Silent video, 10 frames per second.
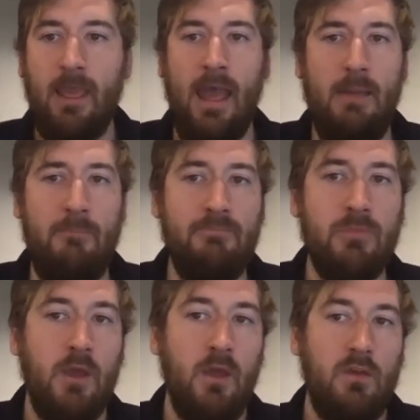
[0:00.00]
And
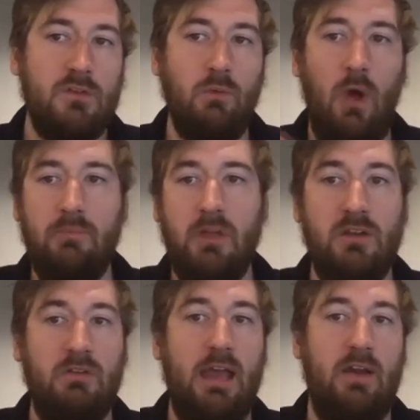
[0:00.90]
so what I'm going to
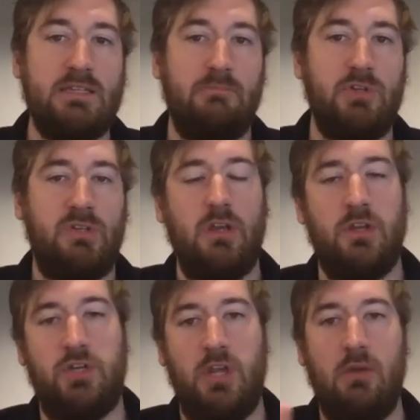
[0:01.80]
do now is I'm just going
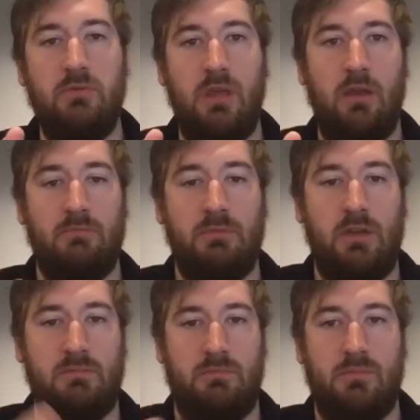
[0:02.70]
to show you, I'm going
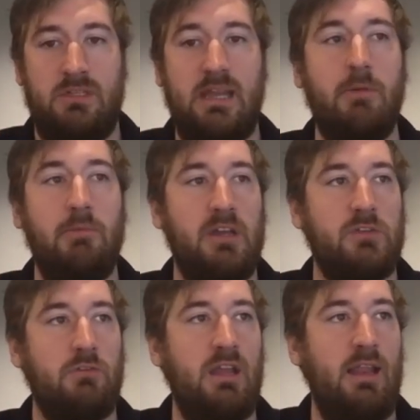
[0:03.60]
to demo my
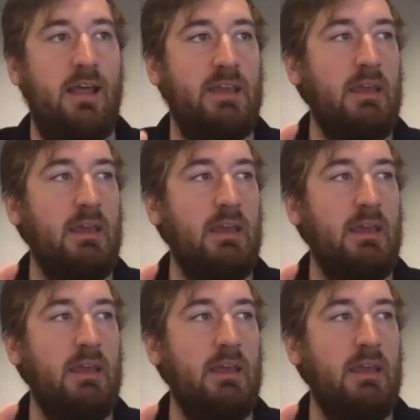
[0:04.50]
screen like